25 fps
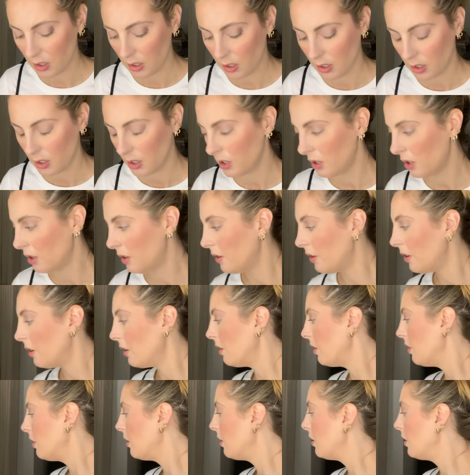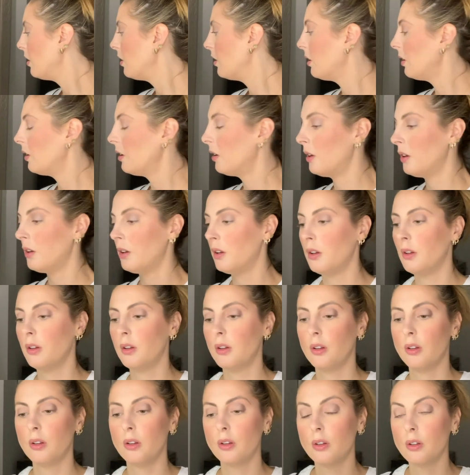
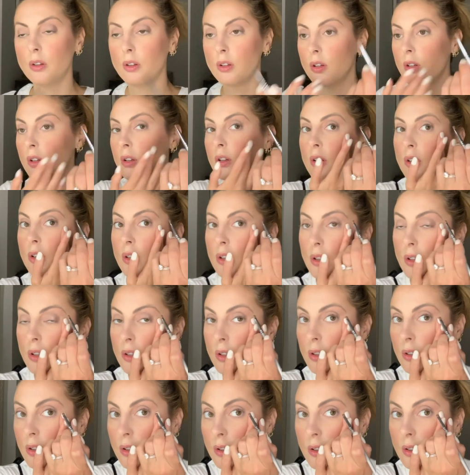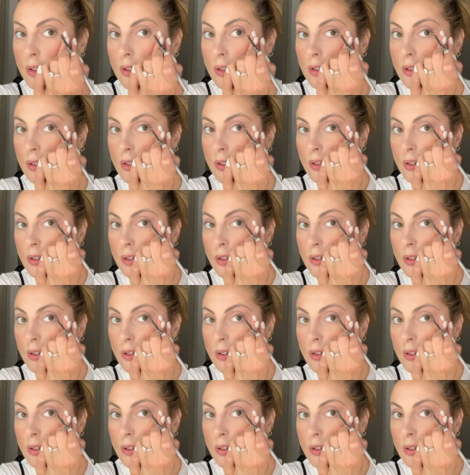(silence)